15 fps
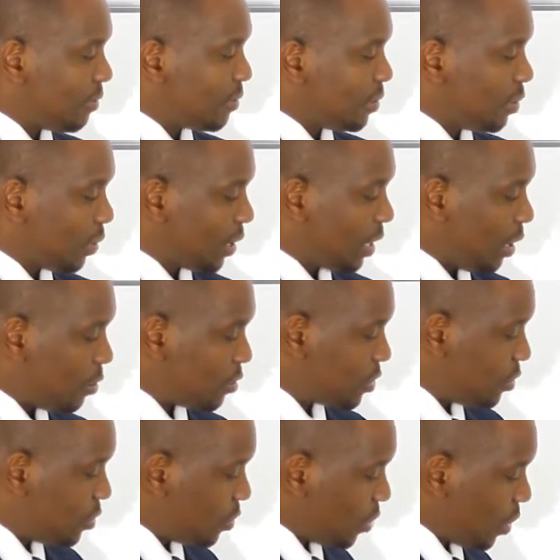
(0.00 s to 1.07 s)
your account?
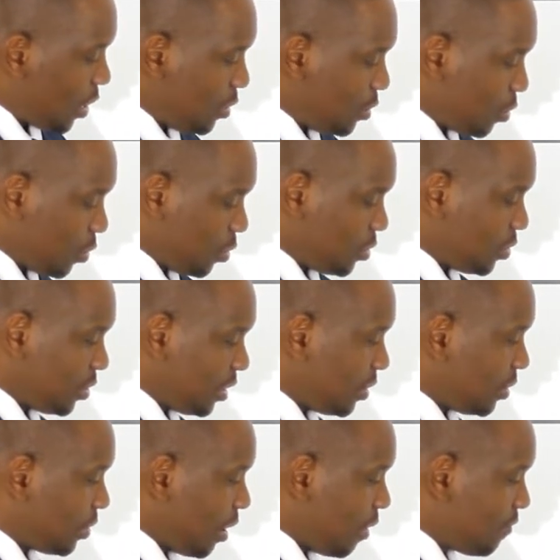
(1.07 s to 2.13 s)
Have
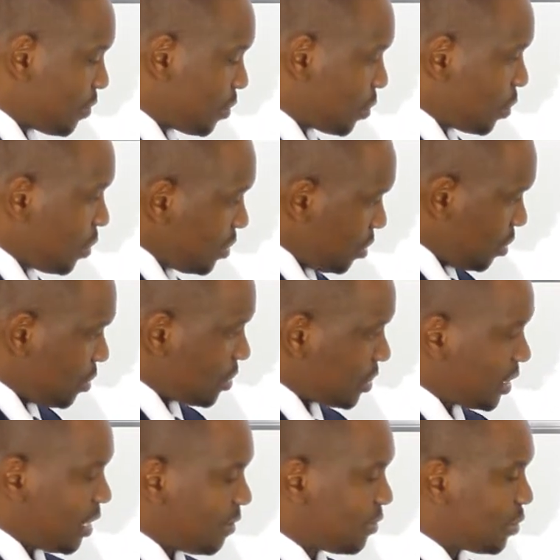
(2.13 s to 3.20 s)
you cushioned
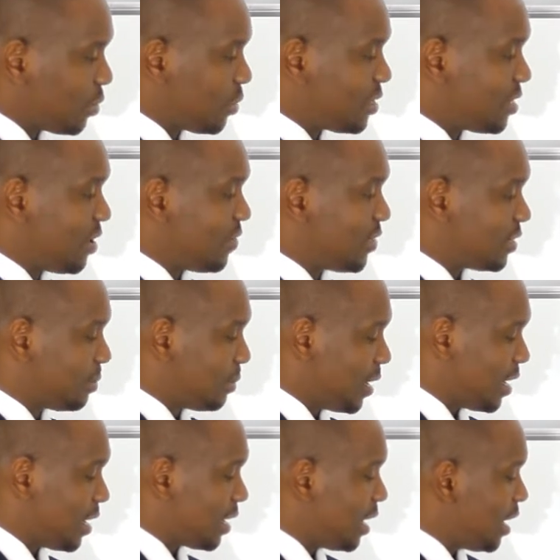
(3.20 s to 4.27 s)
yourself through a savings
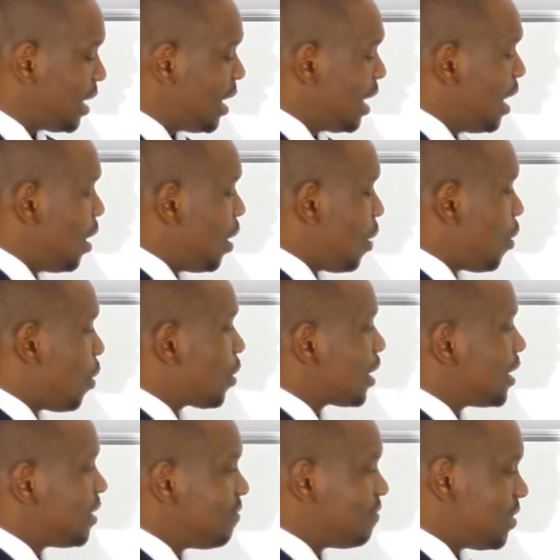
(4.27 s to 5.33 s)
plan or
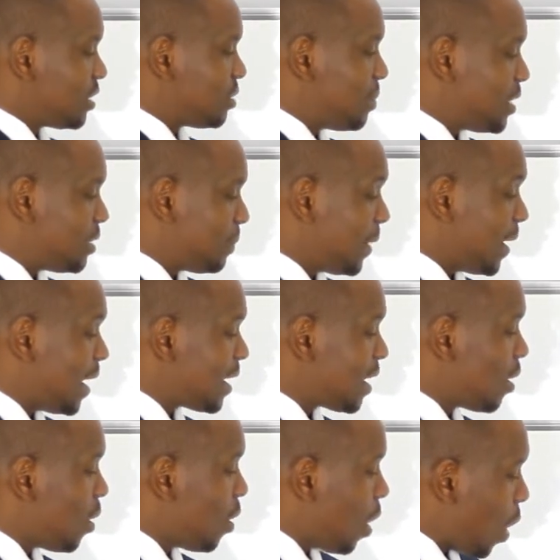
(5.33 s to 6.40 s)
an investment
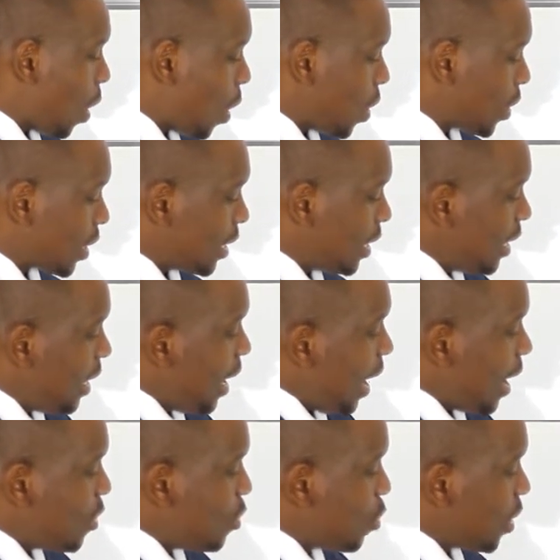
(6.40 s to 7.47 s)
plan, or
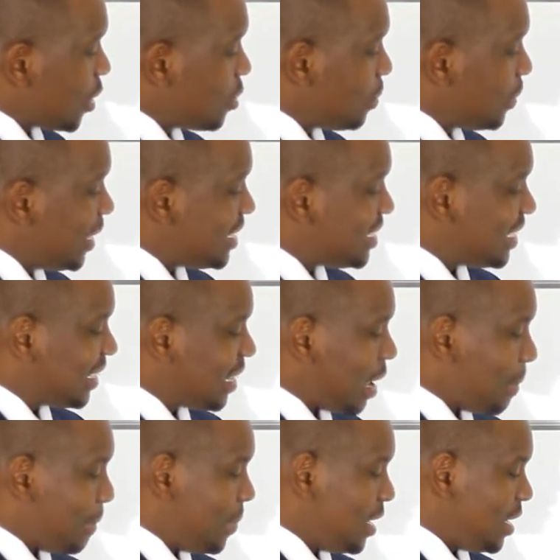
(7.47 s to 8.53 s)
are you accumulating
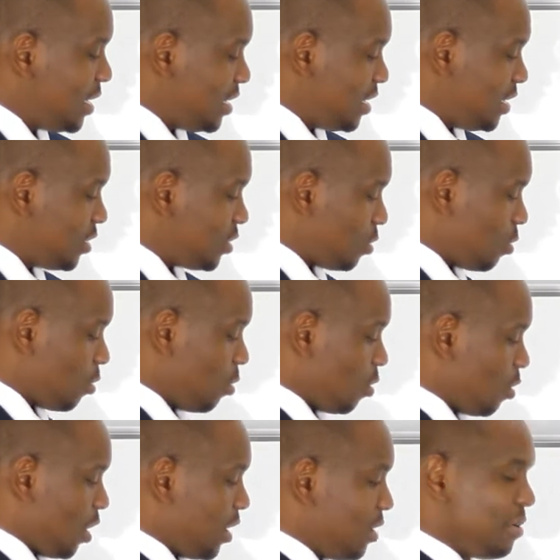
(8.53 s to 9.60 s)
liabilities,
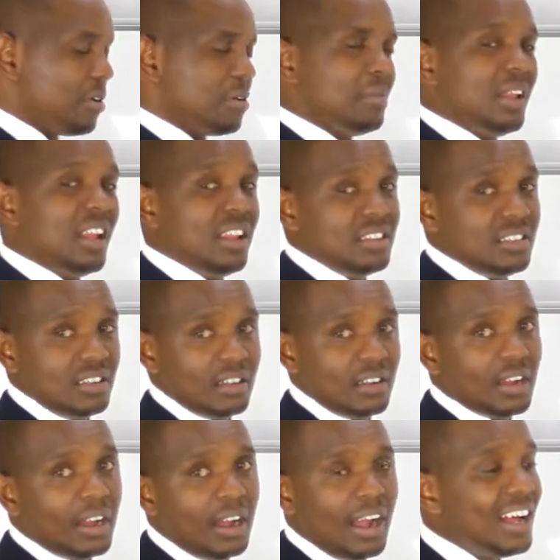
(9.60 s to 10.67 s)
or are you accumulating
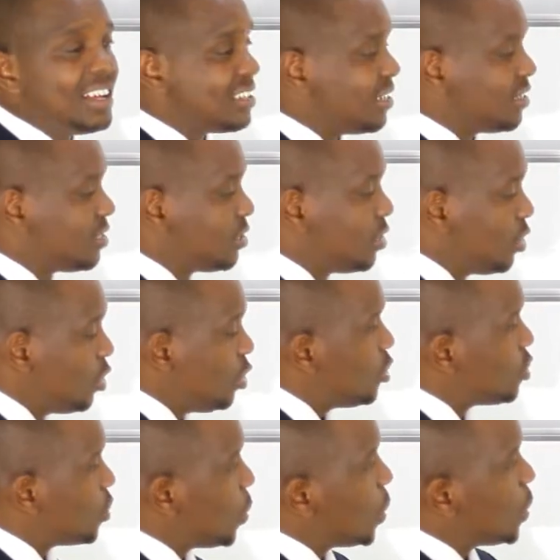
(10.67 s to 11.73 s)
assets?
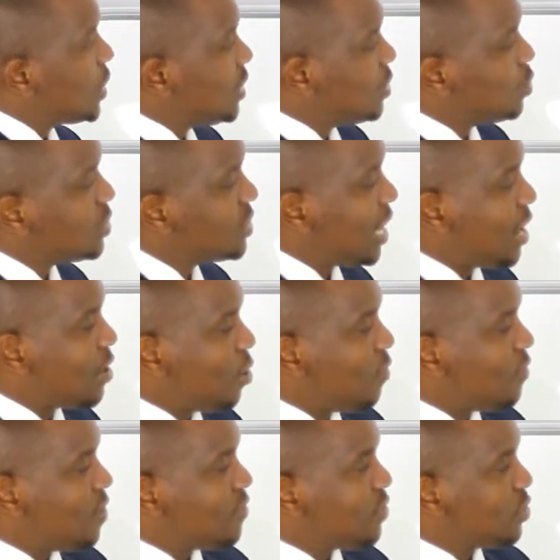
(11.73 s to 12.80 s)
So this was an
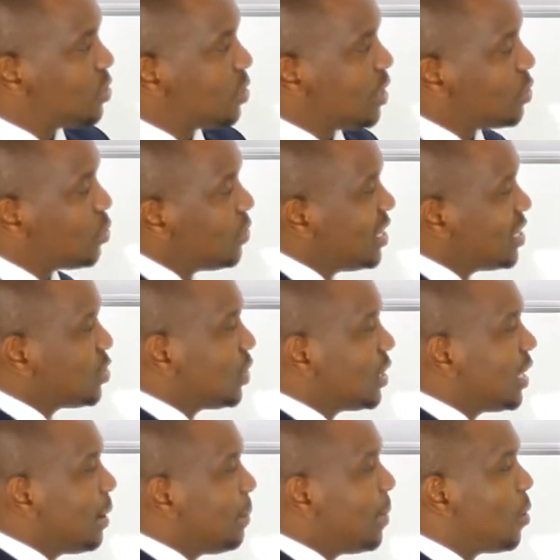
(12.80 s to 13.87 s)
overview, so that when you're
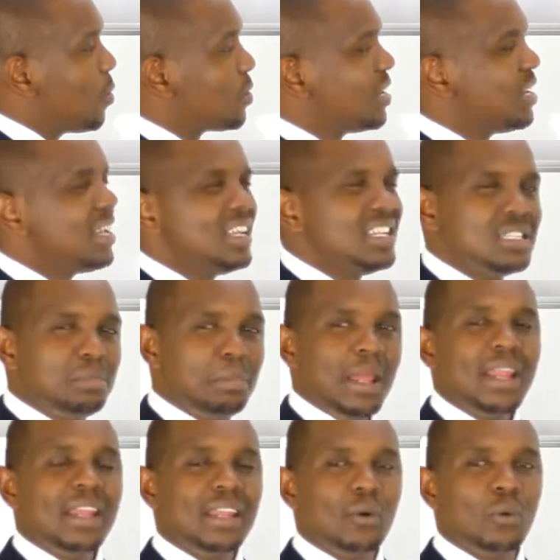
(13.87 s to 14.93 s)
talking about
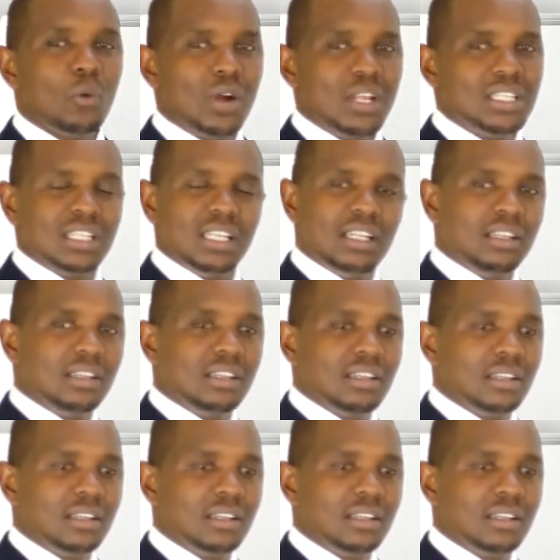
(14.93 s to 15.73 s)
spending wisely,